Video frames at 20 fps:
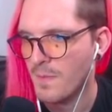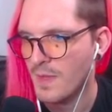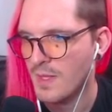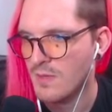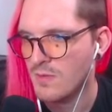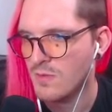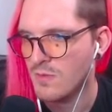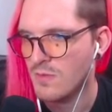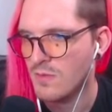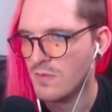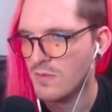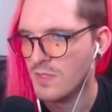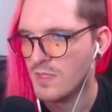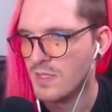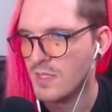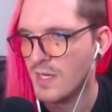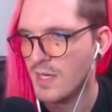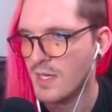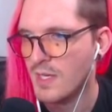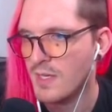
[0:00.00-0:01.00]
Ooh, this
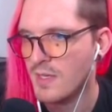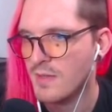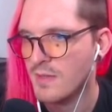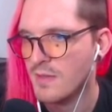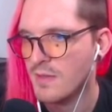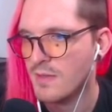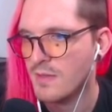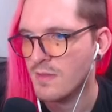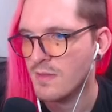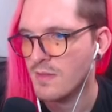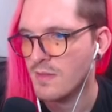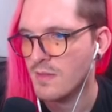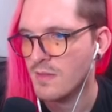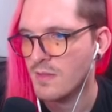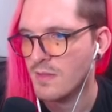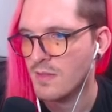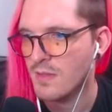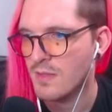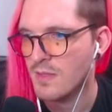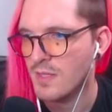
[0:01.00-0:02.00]
guy.
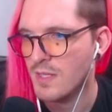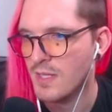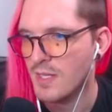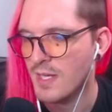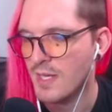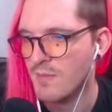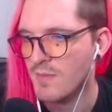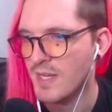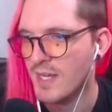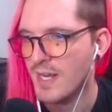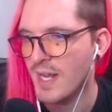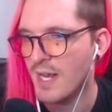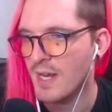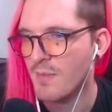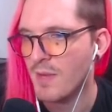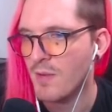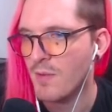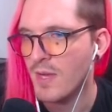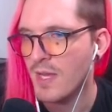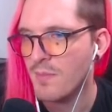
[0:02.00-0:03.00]
Need him to get out of
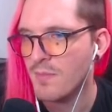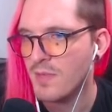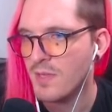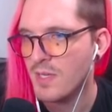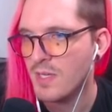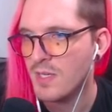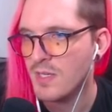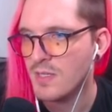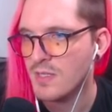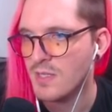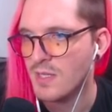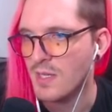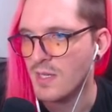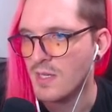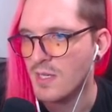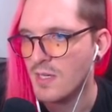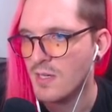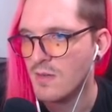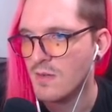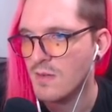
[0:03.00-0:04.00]
my way, please.
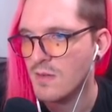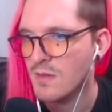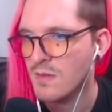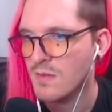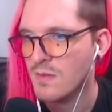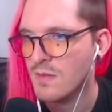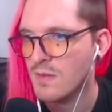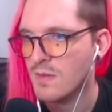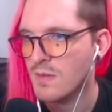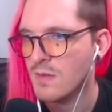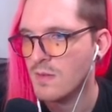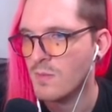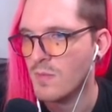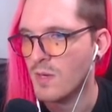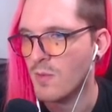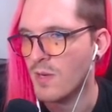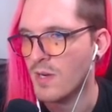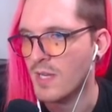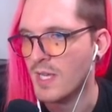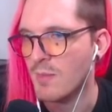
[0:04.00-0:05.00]
Thank you. But I
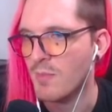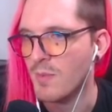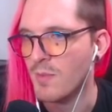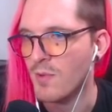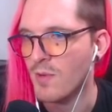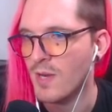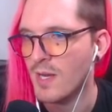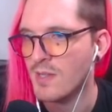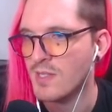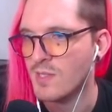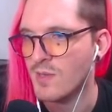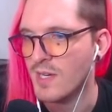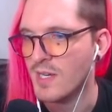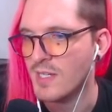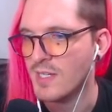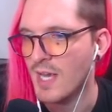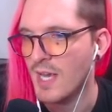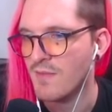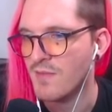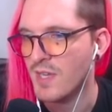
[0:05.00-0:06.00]
want to keep him around so I can
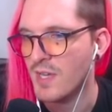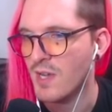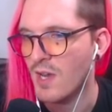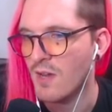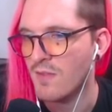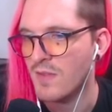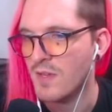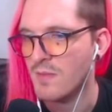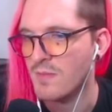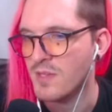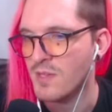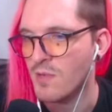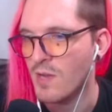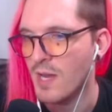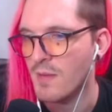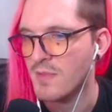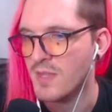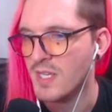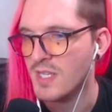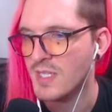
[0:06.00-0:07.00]
dive kick off him to
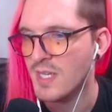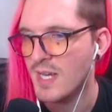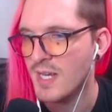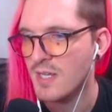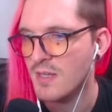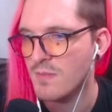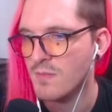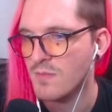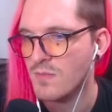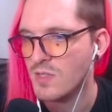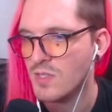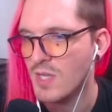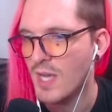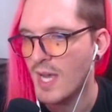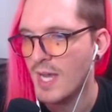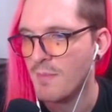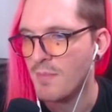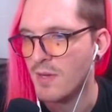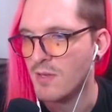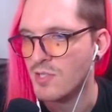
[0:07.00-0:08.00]
grab these items.
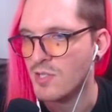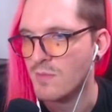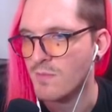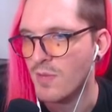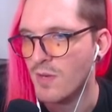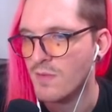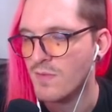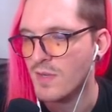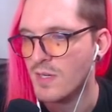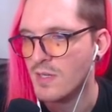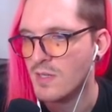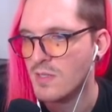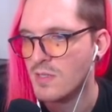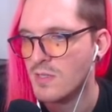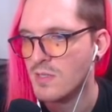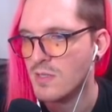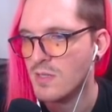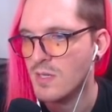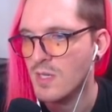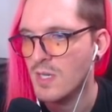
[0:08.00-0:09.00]
High potion,
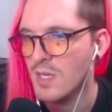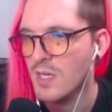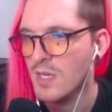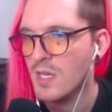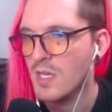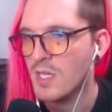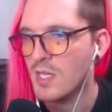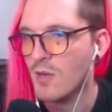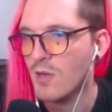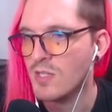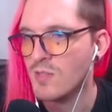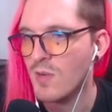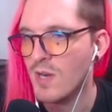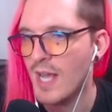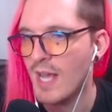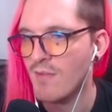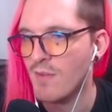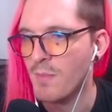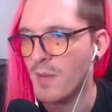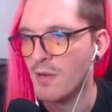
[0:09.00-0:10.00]
perfect. You always want to
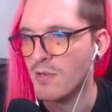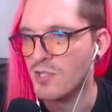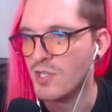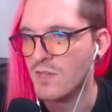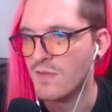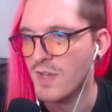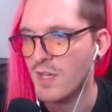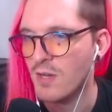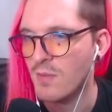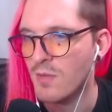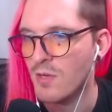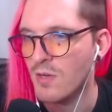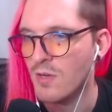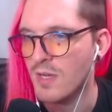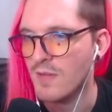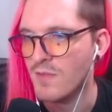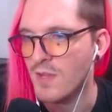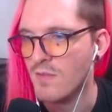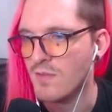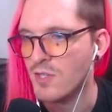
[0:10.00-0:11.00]
have a potion available
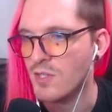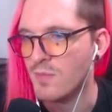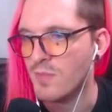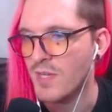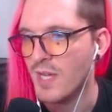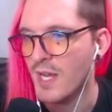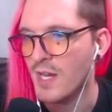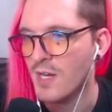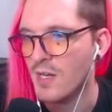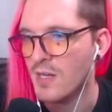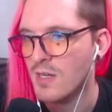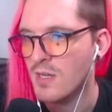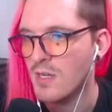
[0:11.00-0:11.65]
if you have a duplicator,